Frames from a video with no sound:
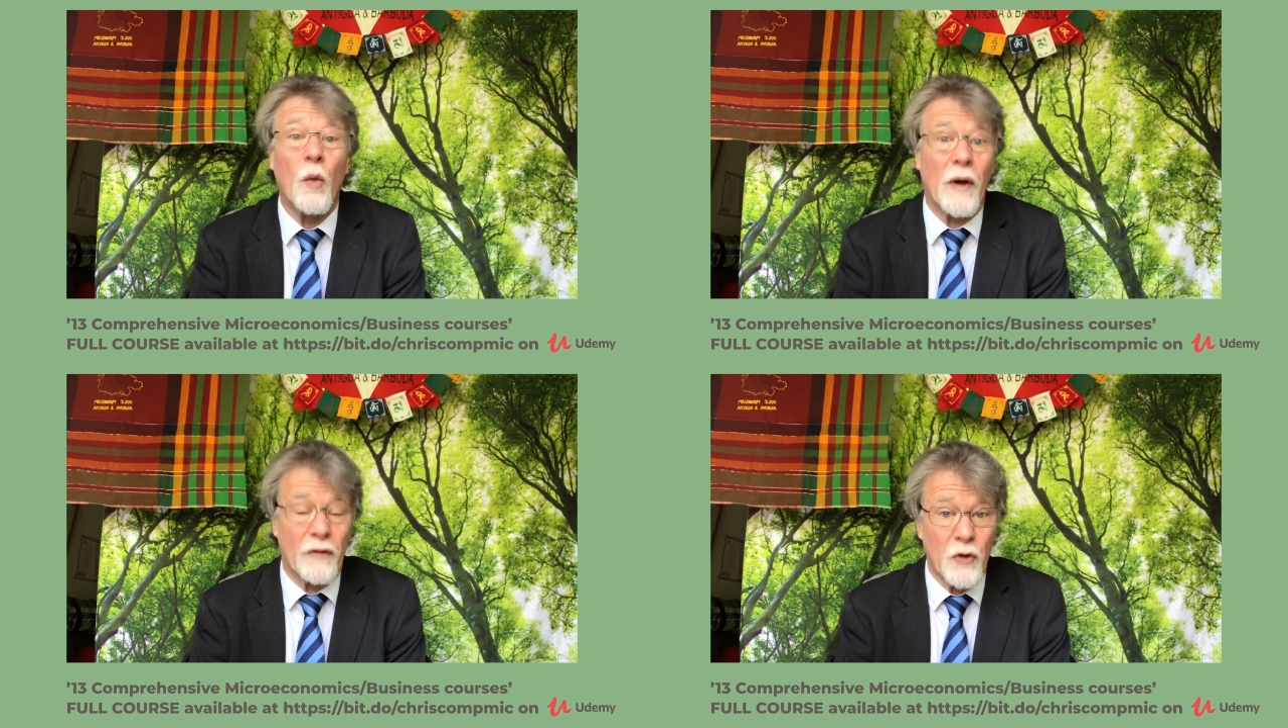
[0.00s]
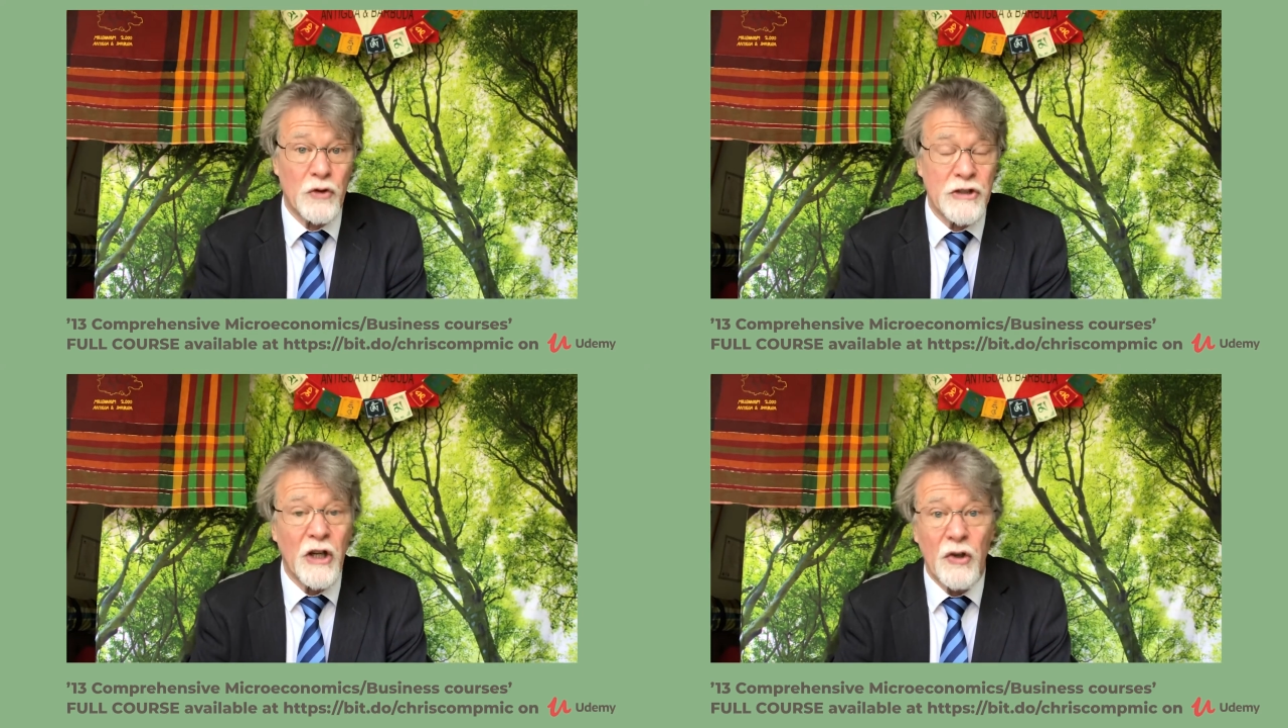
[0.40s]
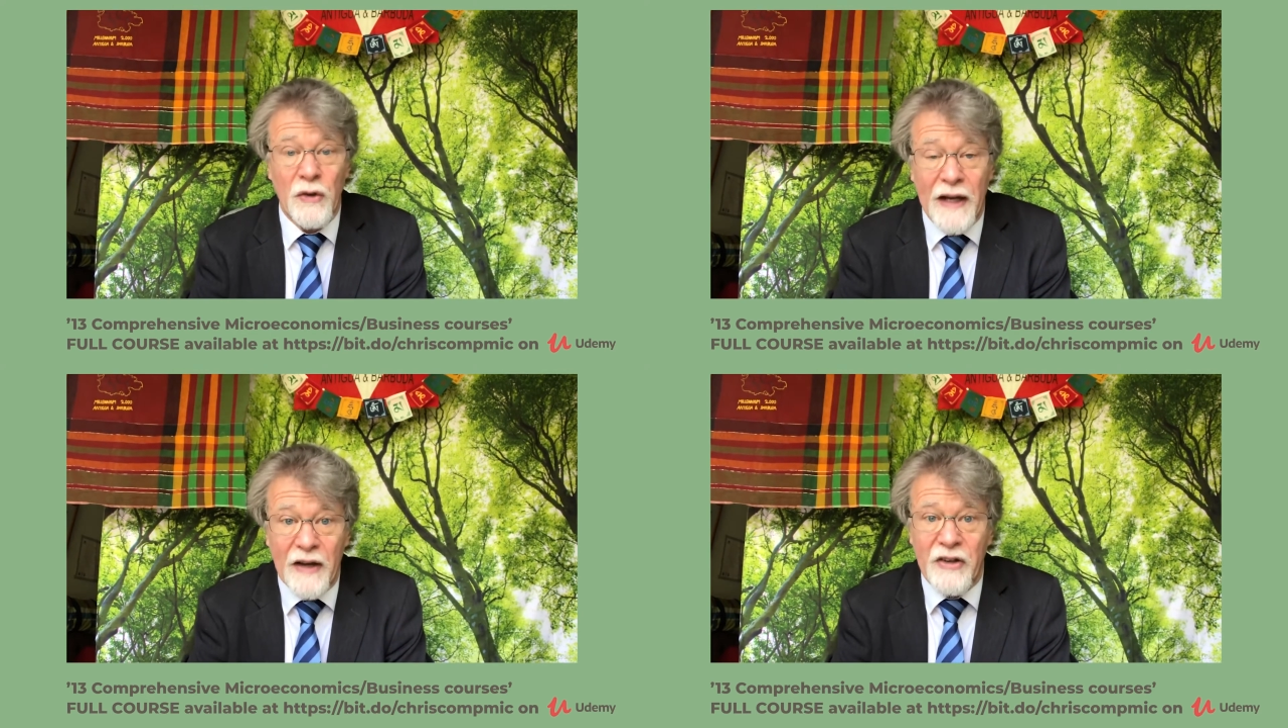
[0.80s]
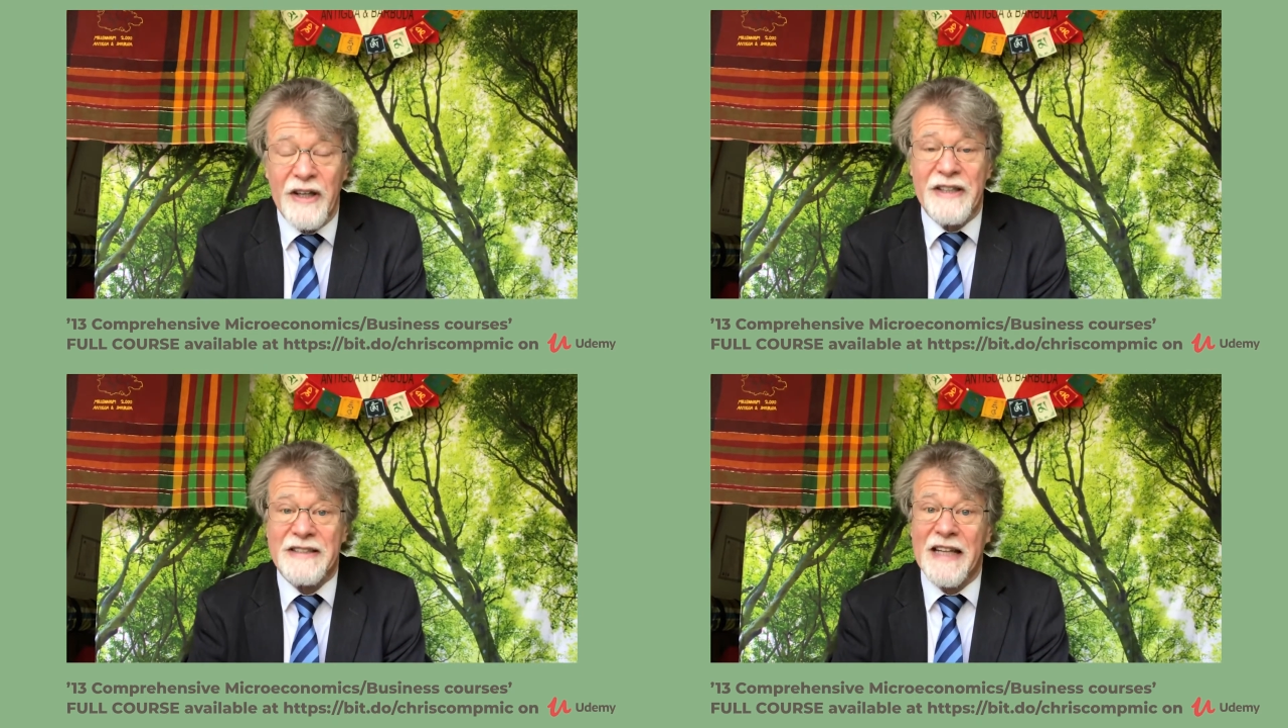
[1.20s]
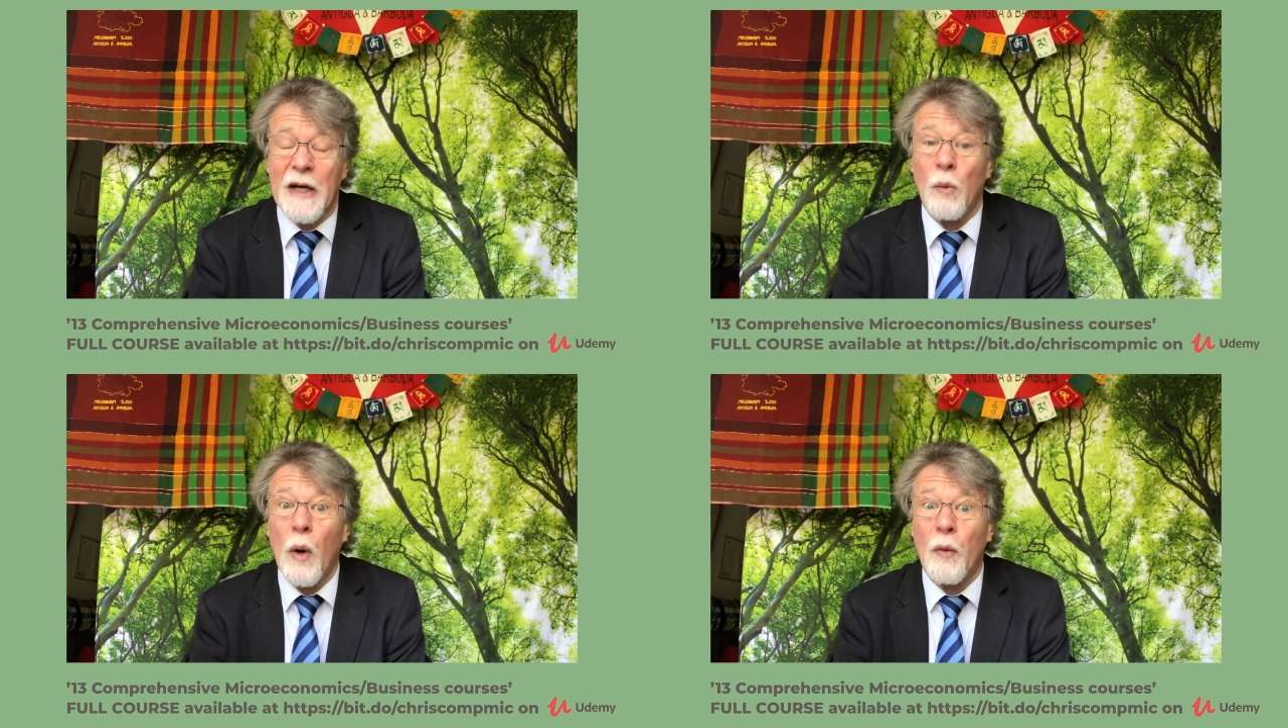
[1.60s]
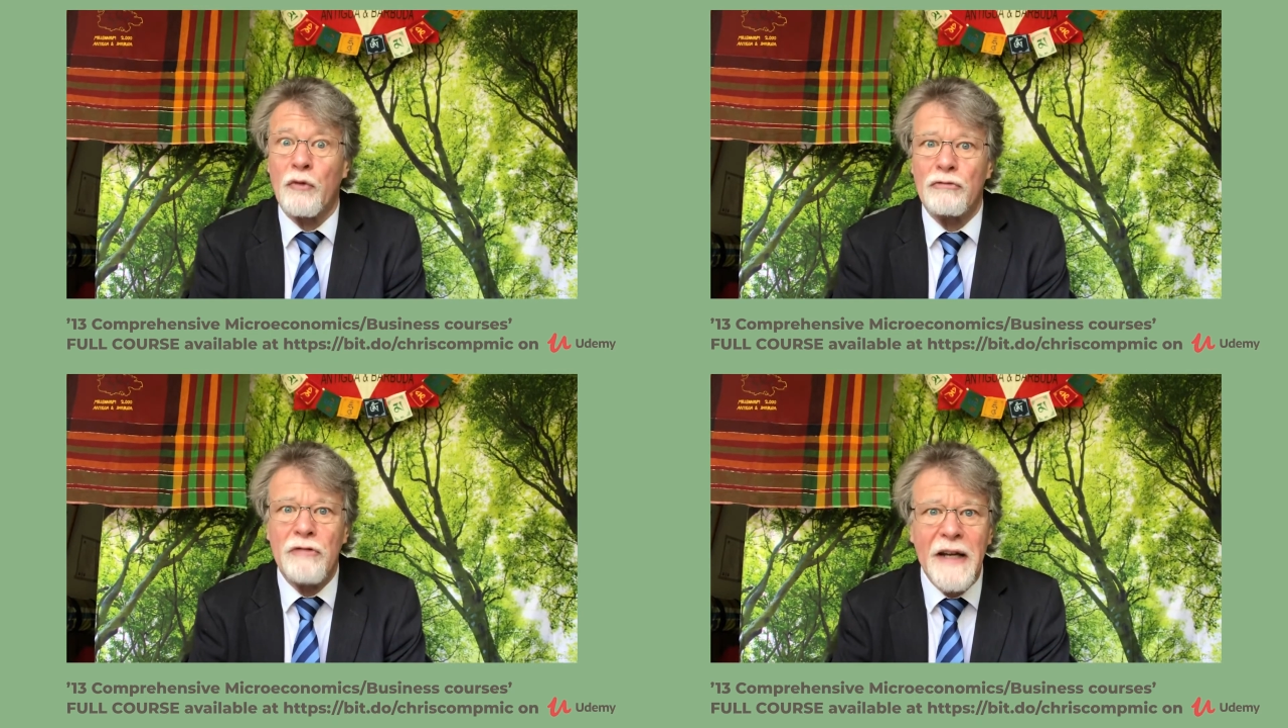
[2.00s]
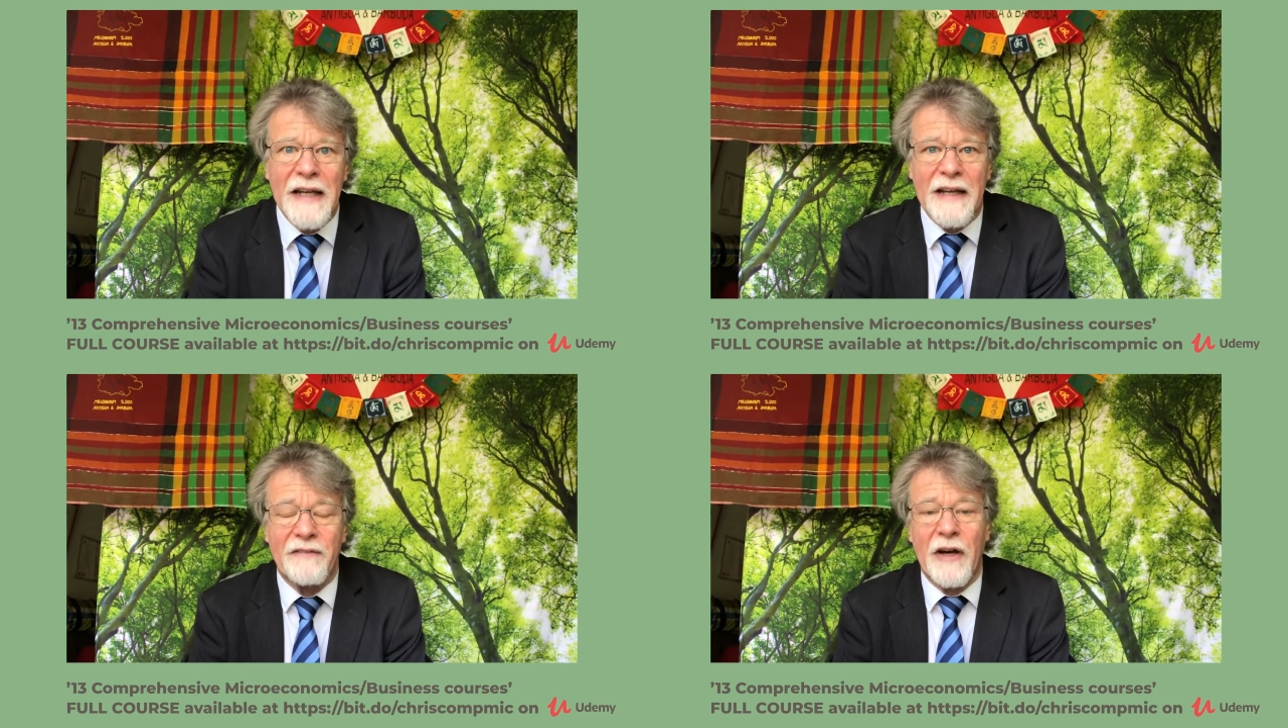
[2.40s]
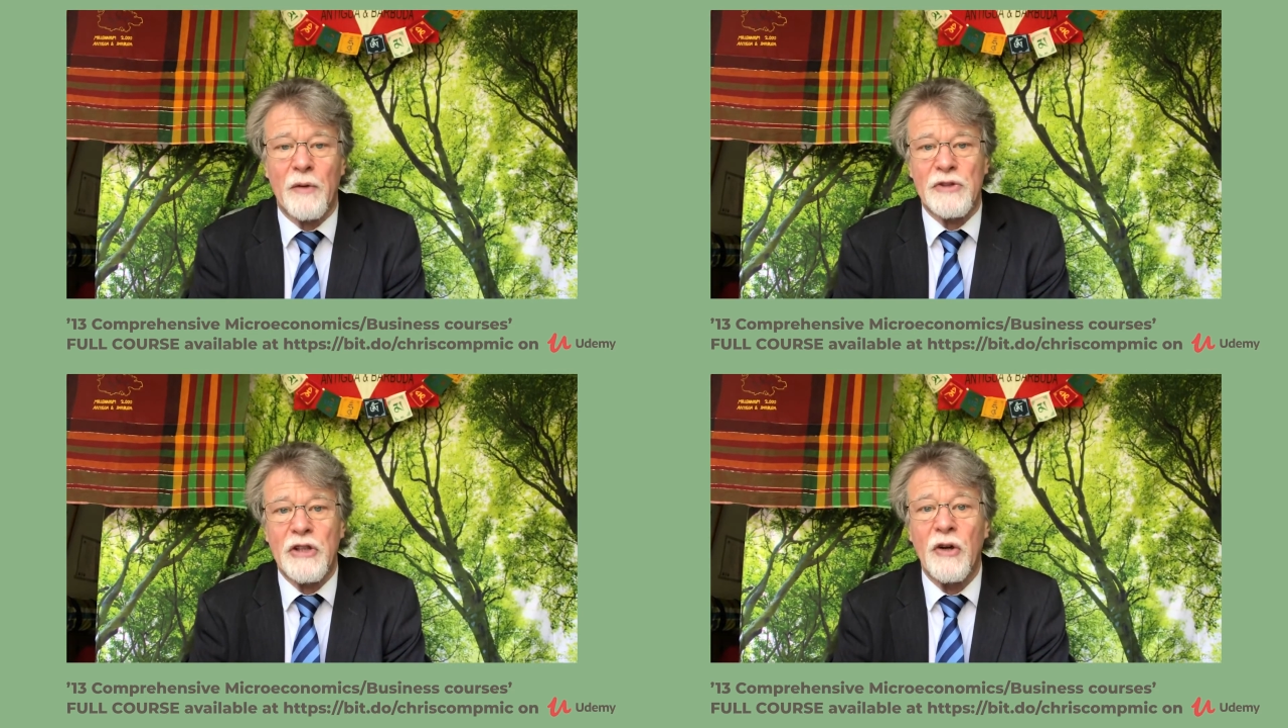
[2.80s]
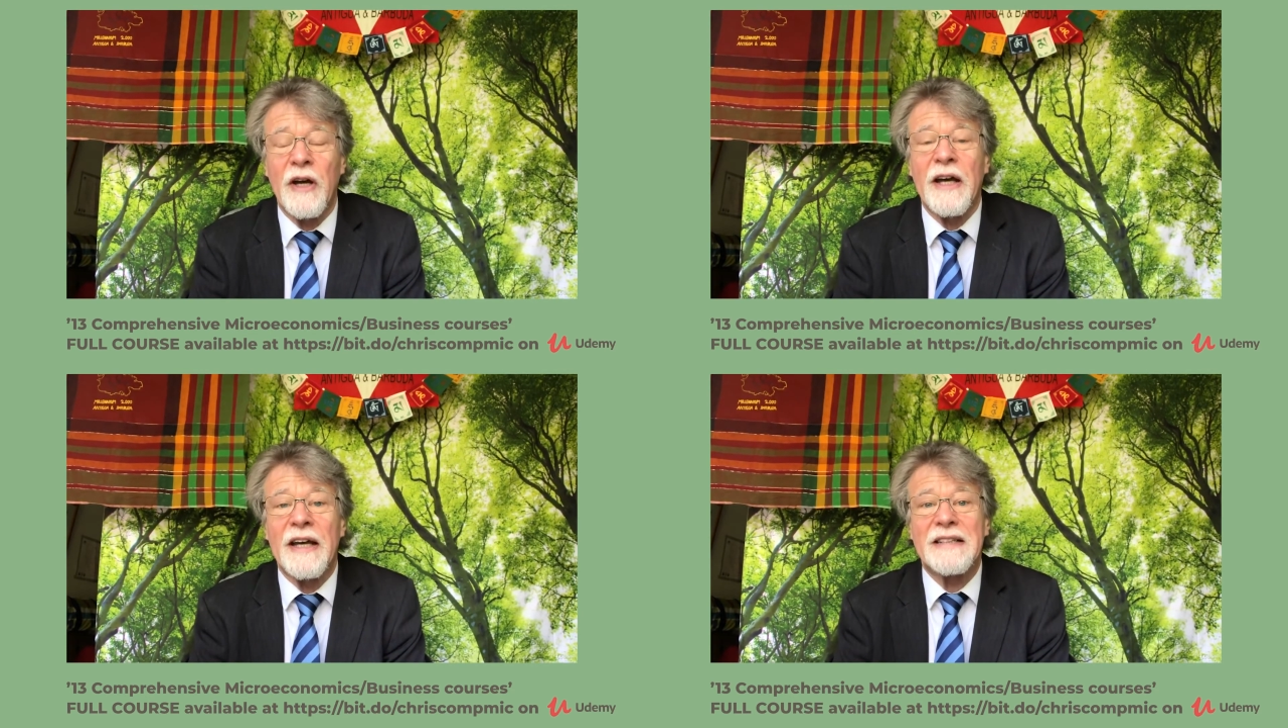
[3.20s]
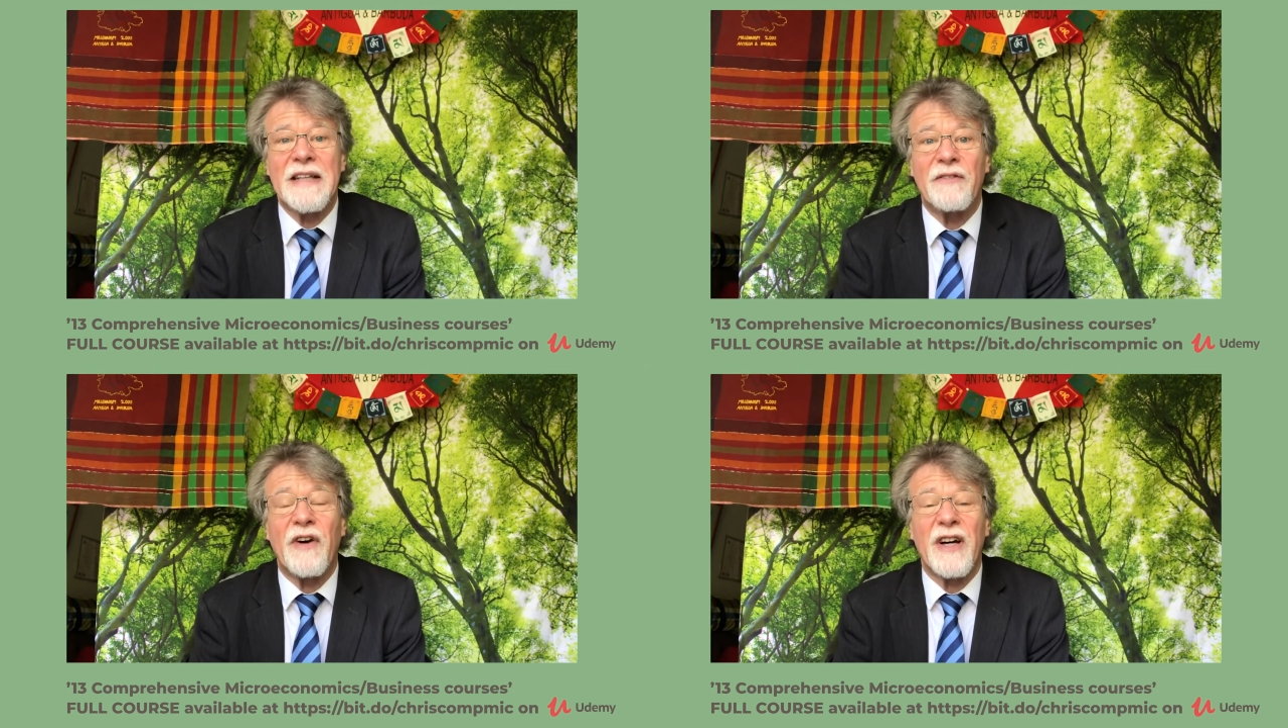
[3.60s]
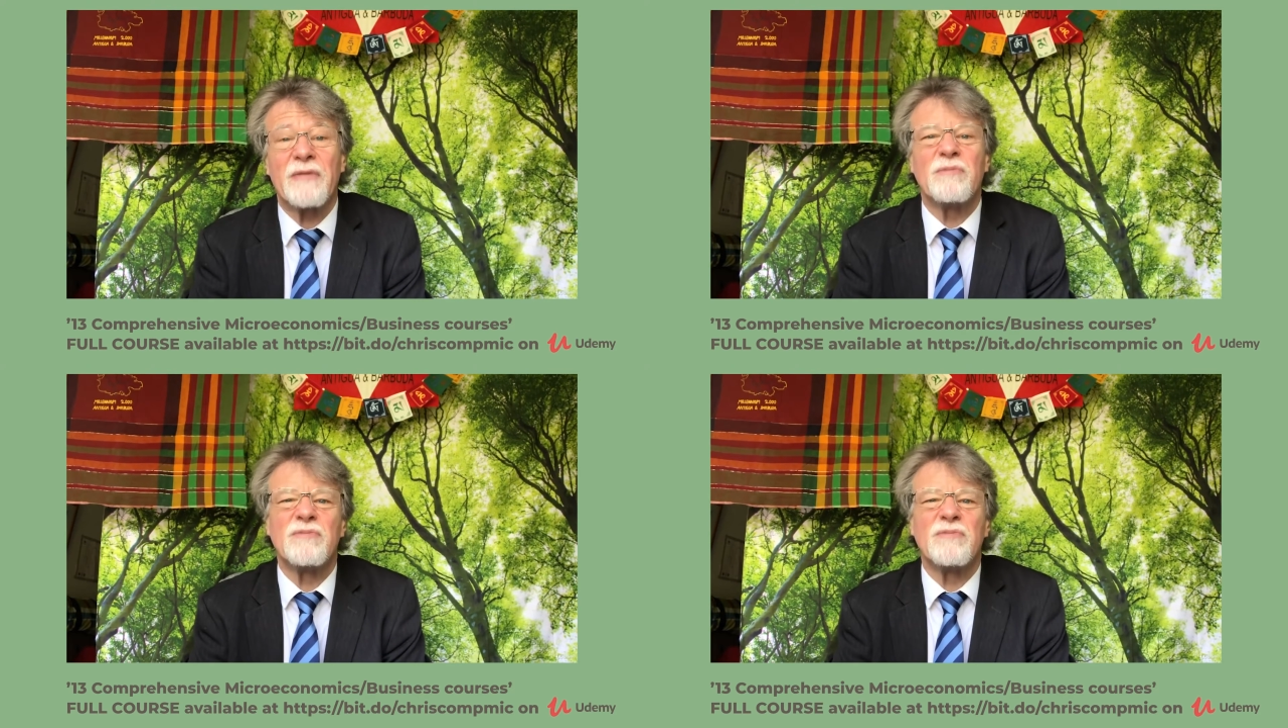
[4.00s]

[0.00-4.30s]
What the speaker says: Well, of course, you're now going to say what would really have helped you is if I'd